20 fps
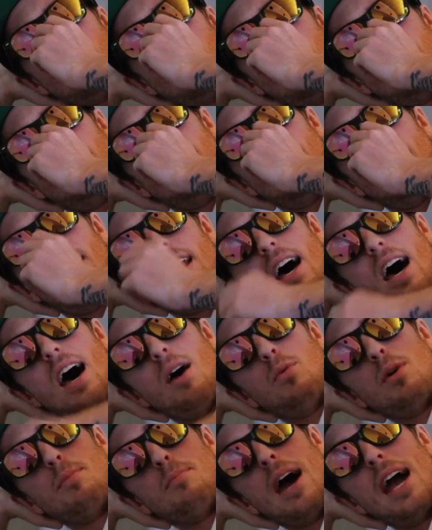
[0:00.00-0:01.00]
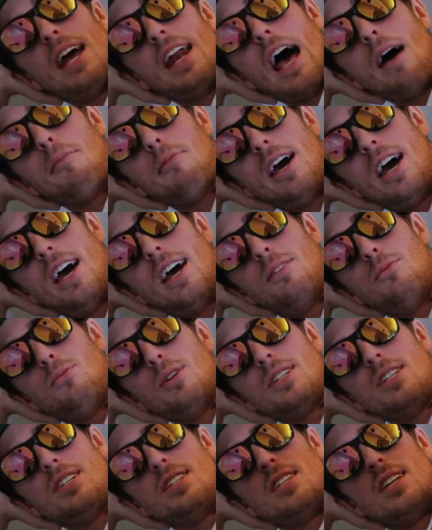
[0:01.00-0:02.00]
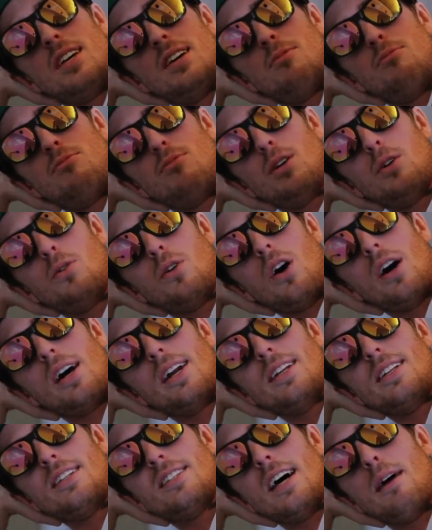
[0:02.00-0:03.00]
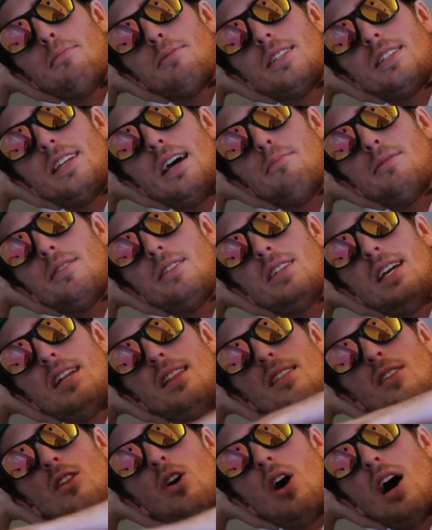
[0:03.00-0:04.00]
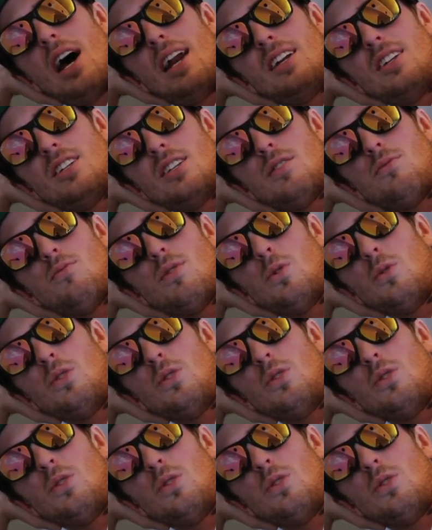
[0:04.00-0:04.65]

And then we made Hammerhead, which is a real kind of dubstep synth line and just real